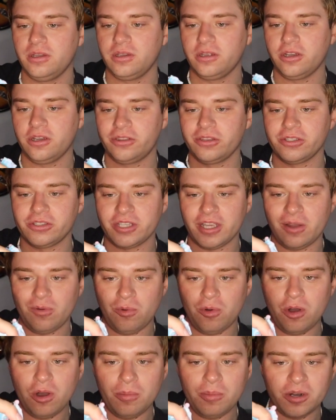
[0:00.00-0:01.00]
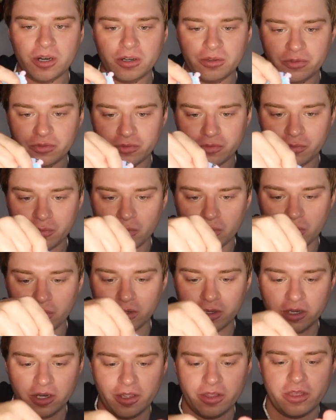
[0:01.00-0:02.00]
Got this at Walmart
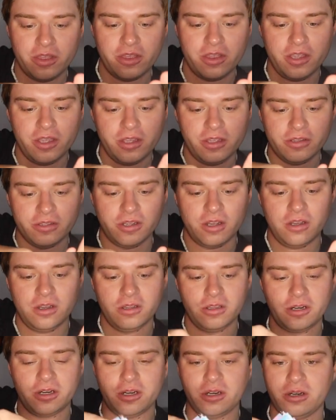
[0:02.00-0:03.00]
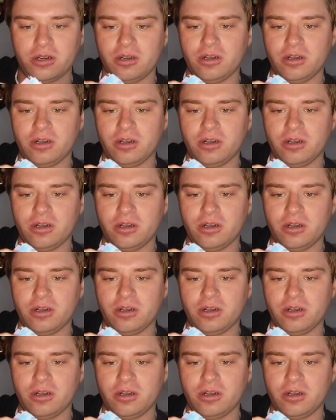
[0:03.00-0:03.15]
for, I think, $1.